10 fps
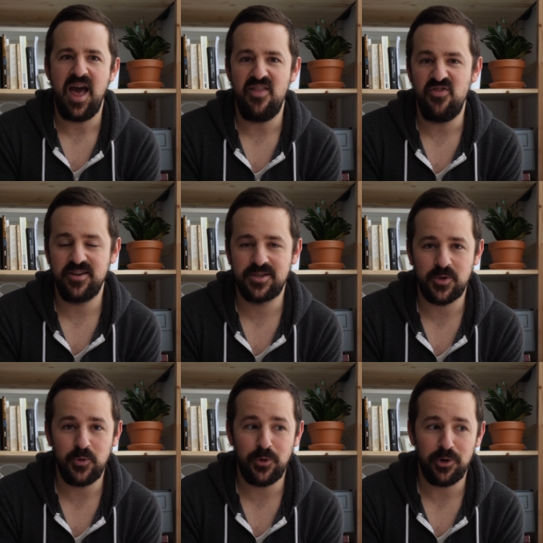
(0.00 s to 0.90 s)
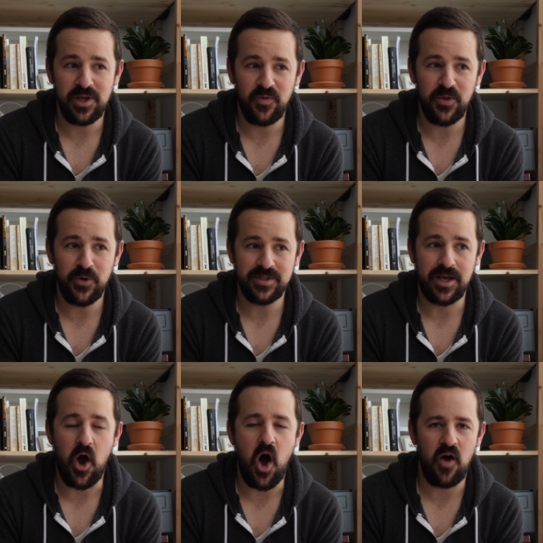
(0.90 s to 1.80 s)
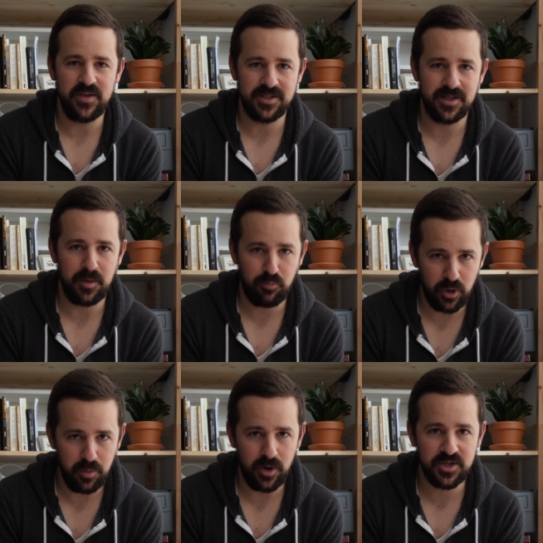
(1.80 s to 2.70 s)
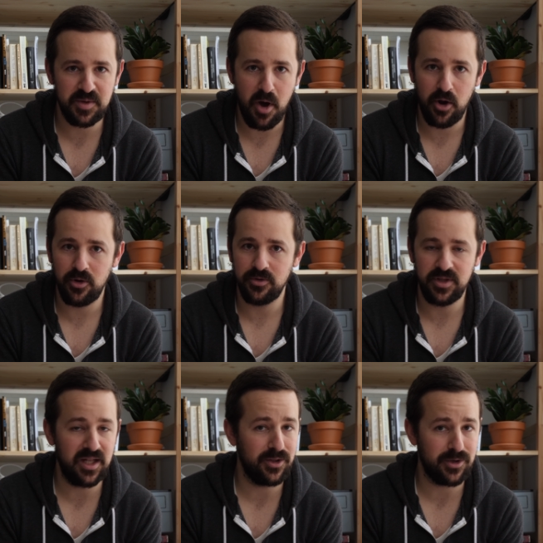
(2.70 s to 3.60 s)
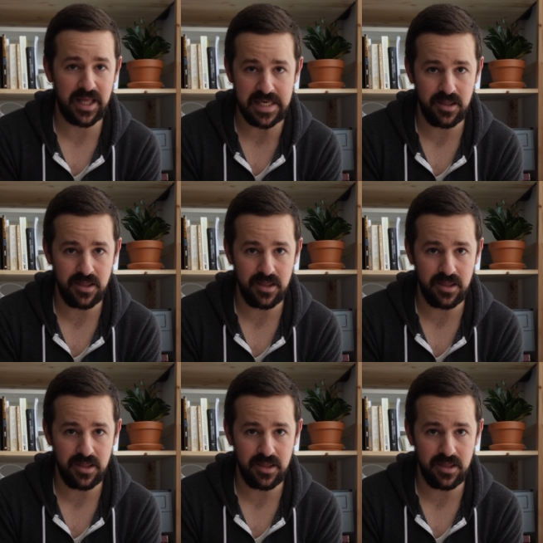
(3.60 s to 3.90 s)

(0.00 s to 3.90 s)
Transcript: And this scooter, even though it's like obviously a pre-production model, didn't look like